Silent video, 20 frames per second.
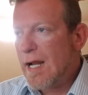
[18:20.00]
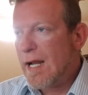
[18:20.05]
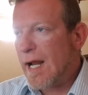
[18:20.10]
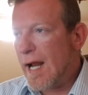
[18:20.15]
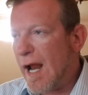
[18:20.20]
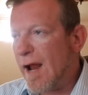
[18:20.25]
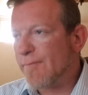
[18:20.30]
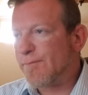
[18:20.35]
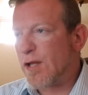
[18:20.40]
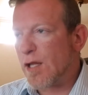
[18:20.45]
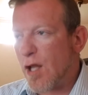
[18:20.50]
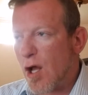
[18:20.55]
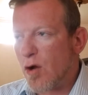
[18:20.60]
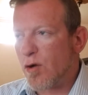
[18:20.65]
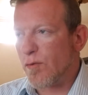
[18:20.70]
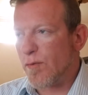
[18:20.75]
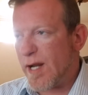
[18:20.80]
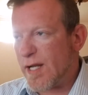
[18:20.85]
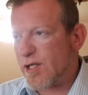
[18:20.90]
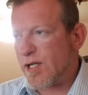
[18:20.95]
if the
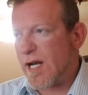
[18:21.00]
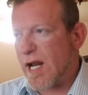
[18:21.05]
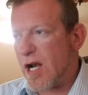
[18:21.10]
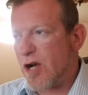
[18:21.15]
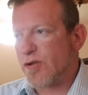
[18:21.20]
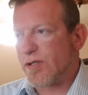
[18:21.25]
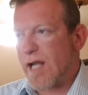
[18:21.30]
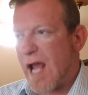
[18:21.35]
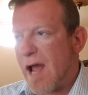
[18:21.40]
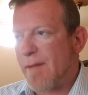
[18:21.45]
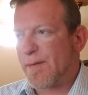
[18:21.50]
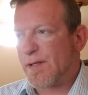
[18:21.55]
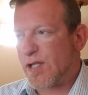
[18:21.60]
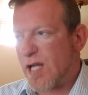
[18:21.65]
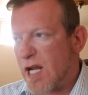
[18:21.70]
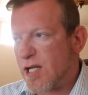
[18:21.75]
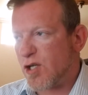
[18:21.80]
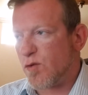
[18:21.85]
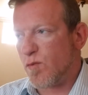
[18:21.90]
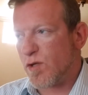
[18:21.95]
loan originator's
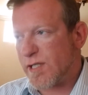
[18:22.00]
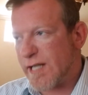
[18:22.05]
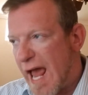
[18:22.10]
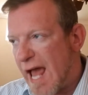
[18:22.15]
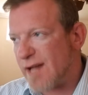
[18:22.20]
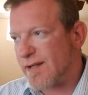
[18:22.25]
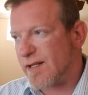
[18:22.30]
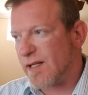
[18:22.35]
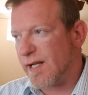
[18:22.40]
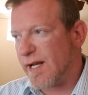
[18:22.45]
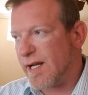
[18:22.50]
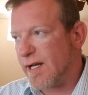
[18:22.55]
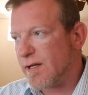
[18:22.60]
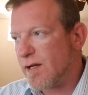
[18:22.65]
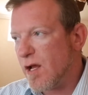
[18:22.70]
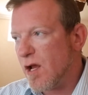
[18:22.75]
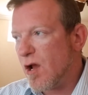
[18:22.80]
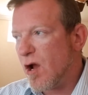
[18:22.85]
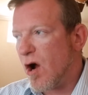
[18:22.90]
compensation was calculated